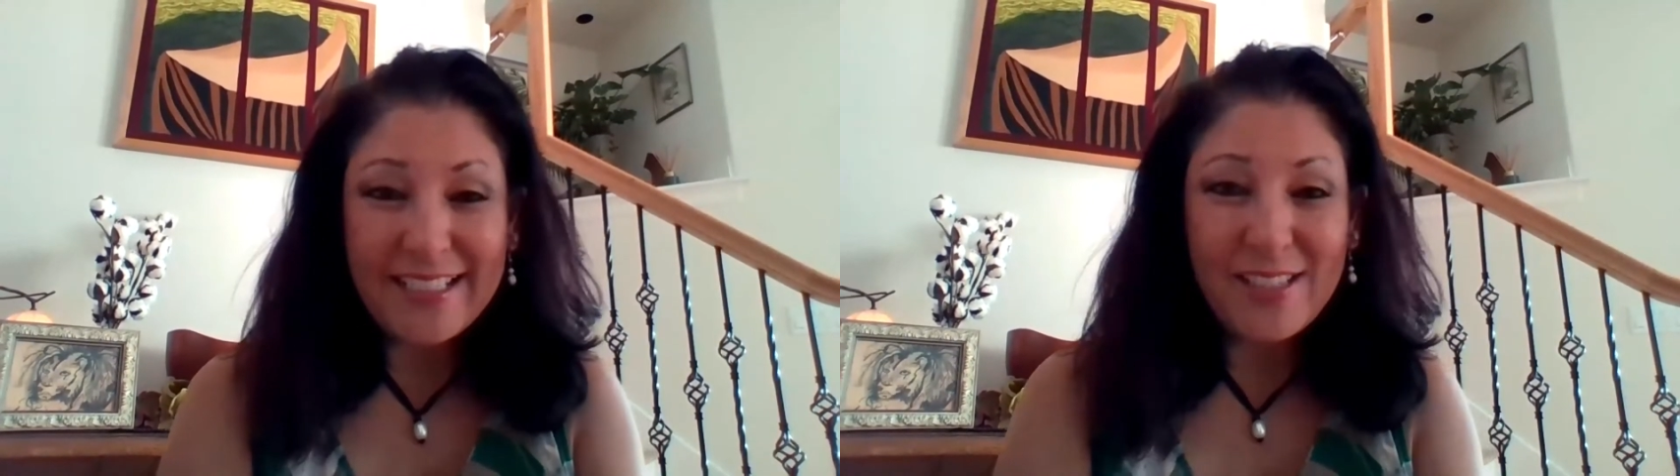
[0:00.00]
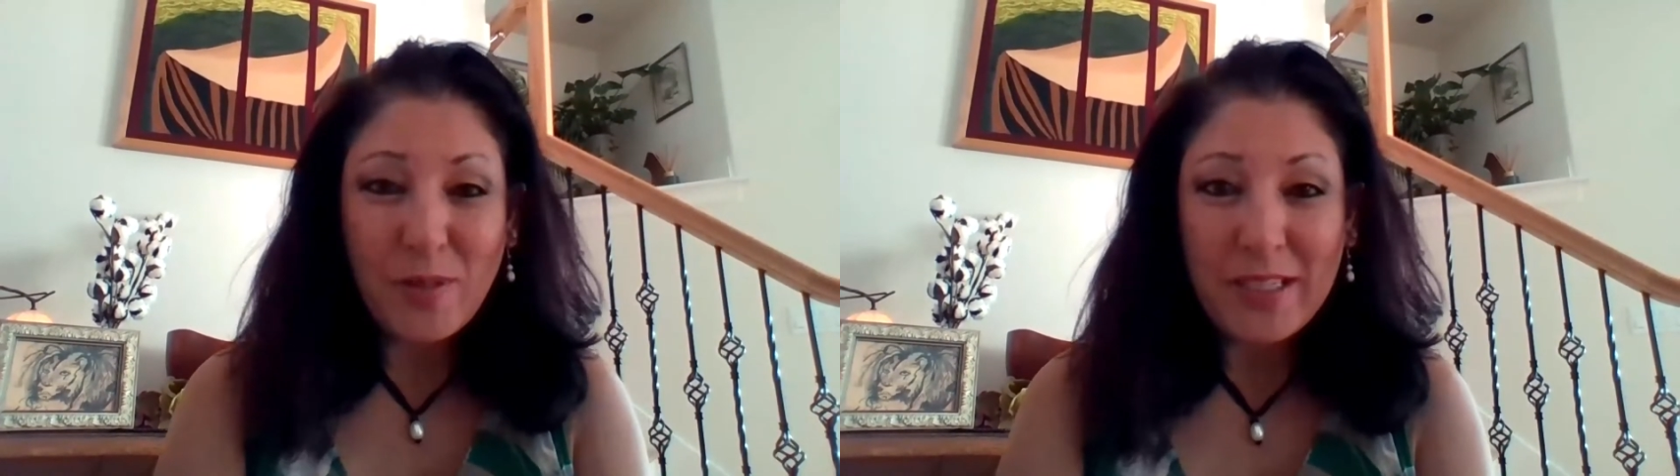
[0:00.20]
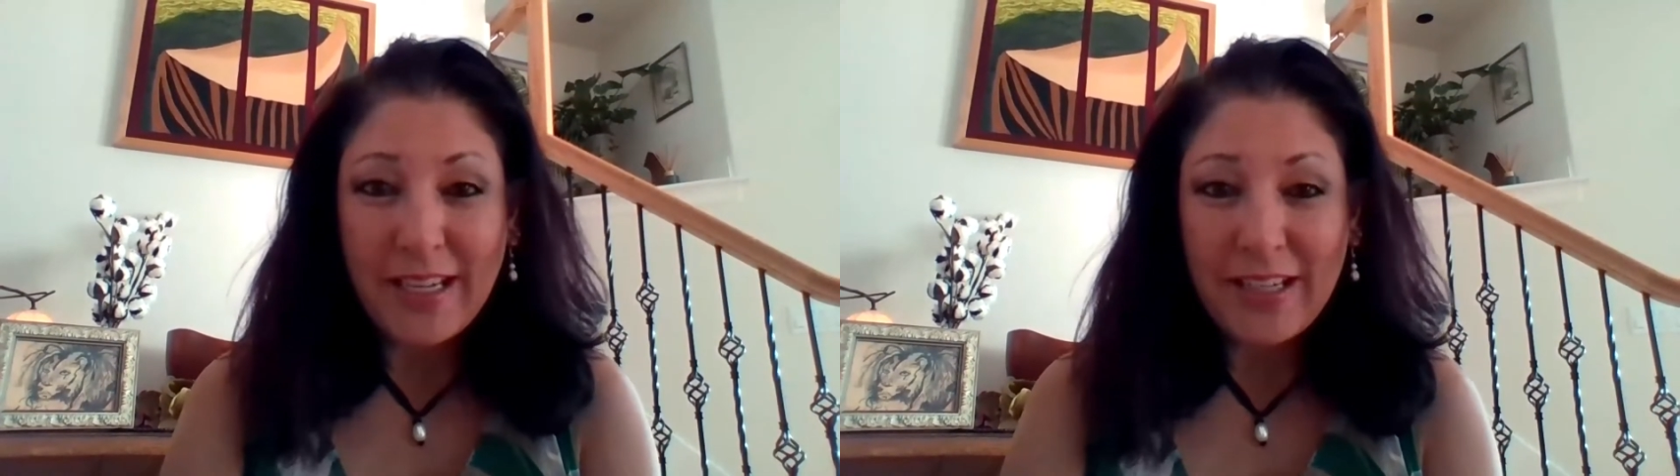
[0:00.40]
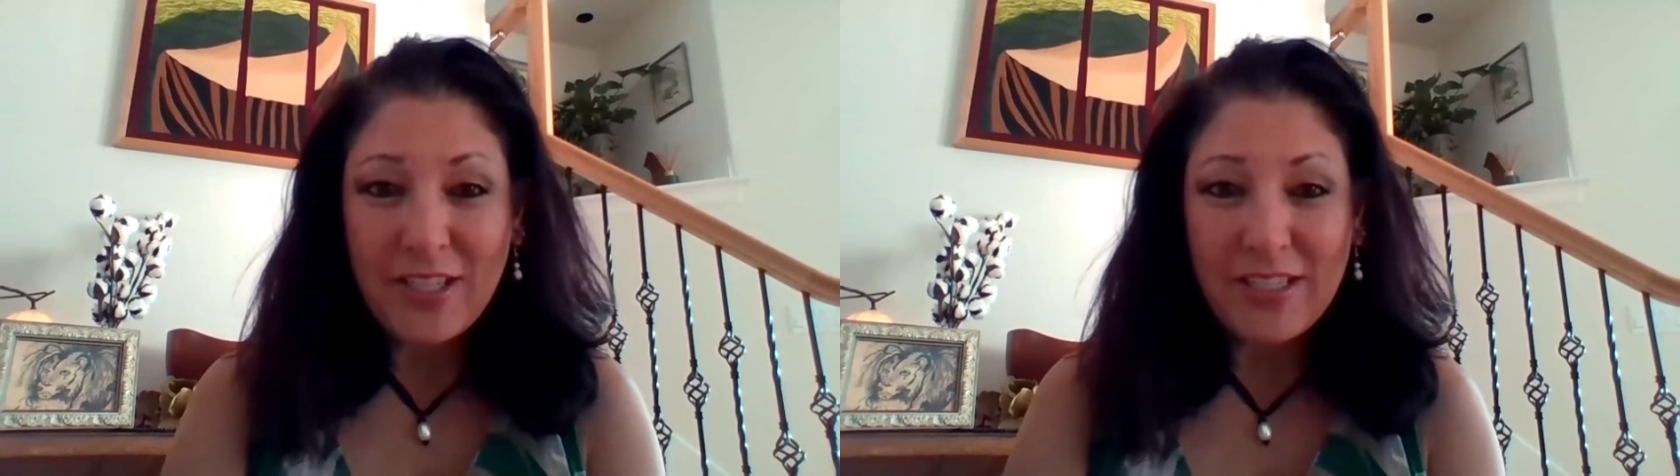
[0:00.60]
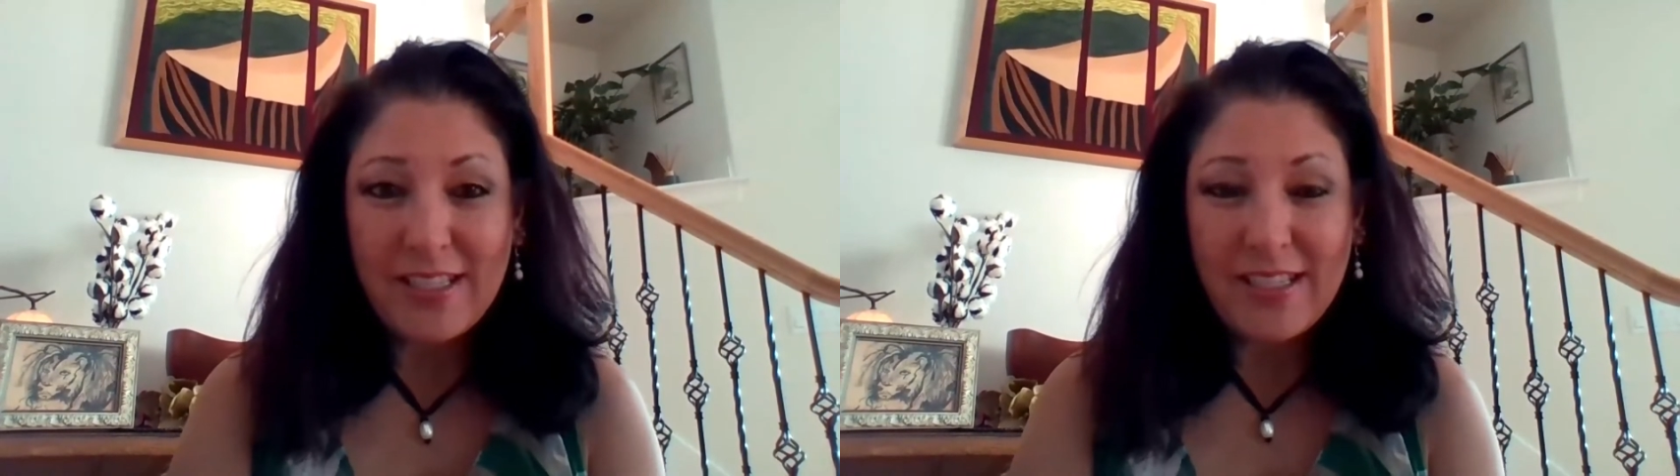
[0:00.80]
It's Wendy
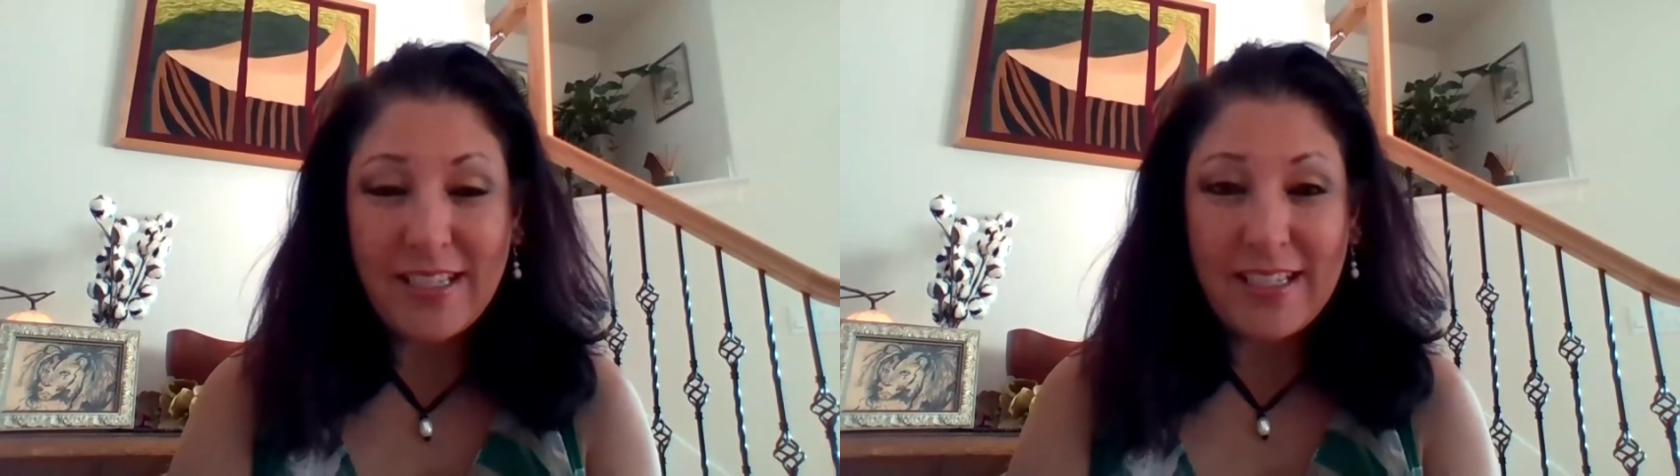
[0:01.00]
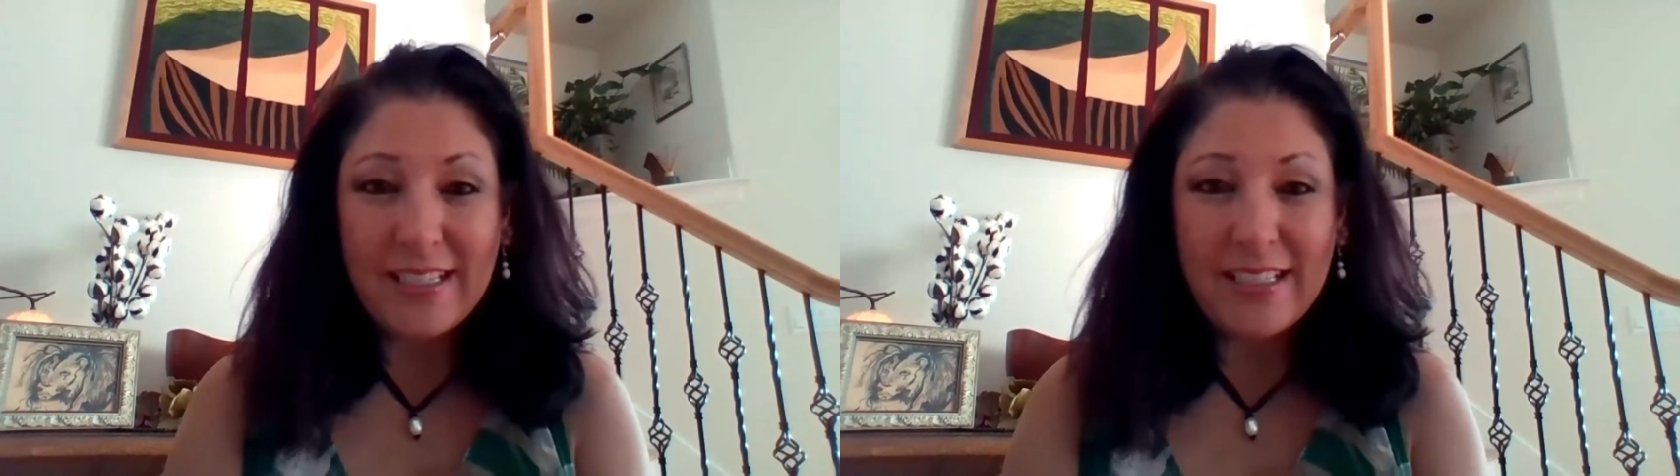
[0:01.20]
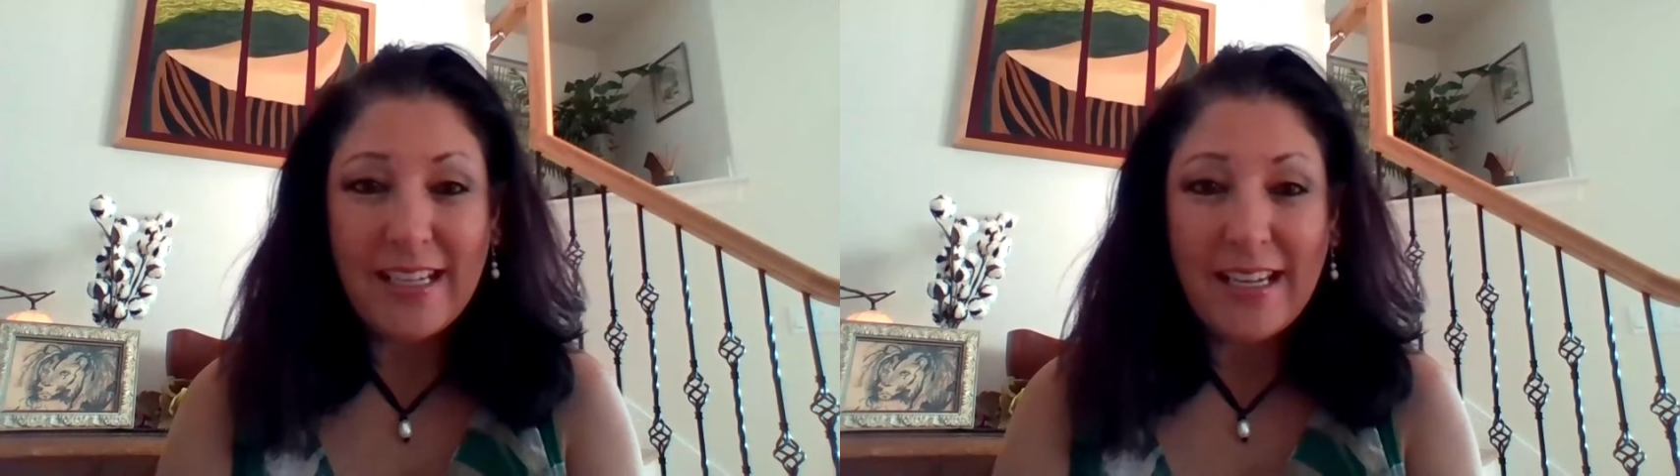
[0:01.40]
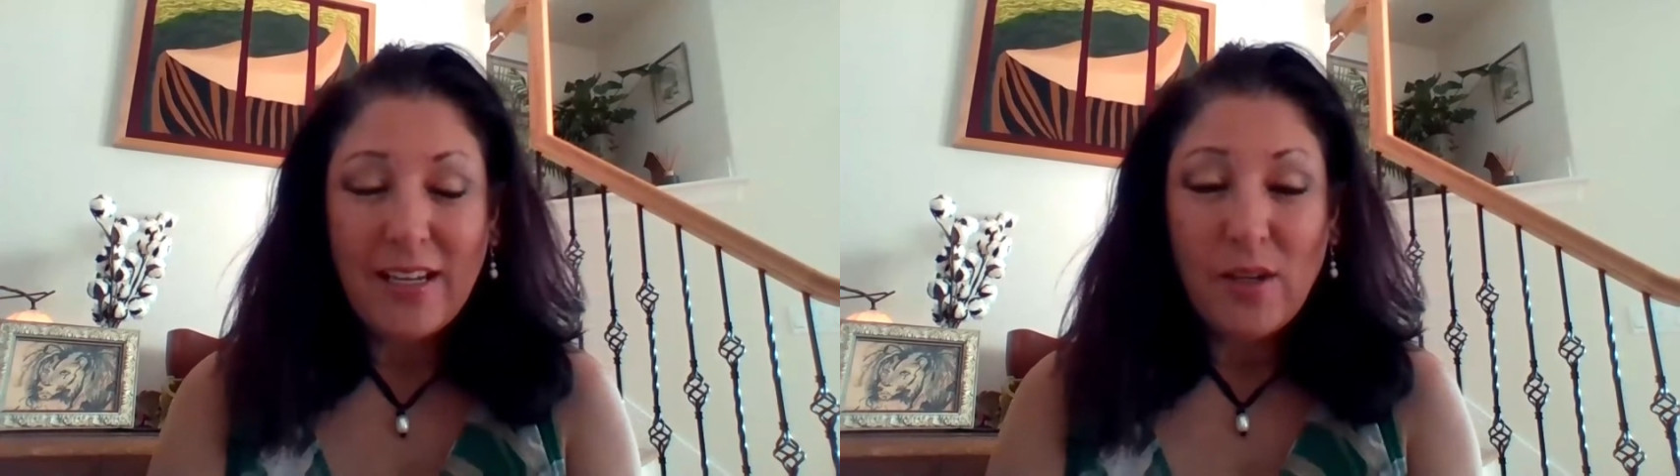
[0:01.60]
Hutchinson